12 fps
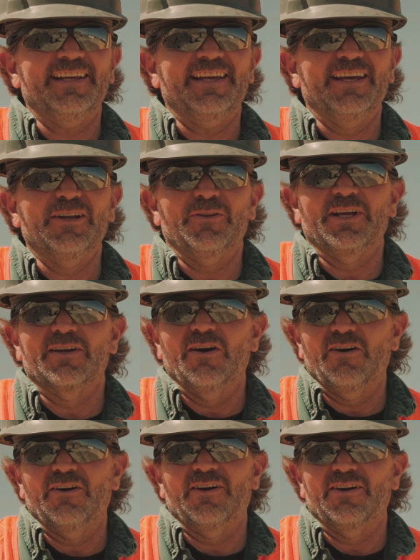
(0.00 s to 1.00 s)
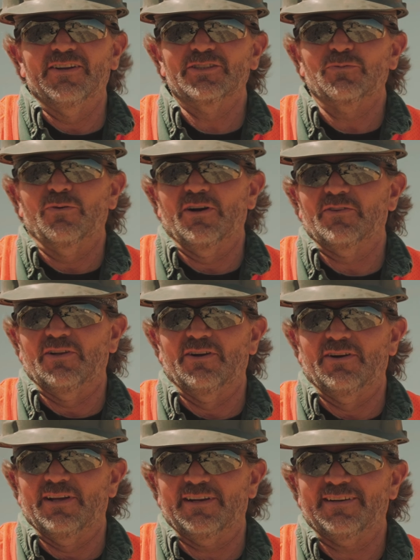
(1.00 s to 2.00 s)
Anything hard is worth
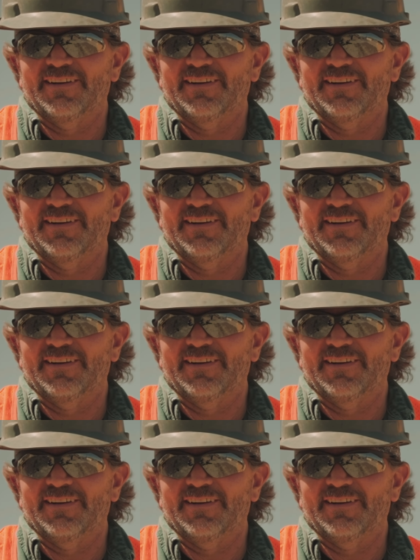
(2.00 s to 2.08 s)
learning.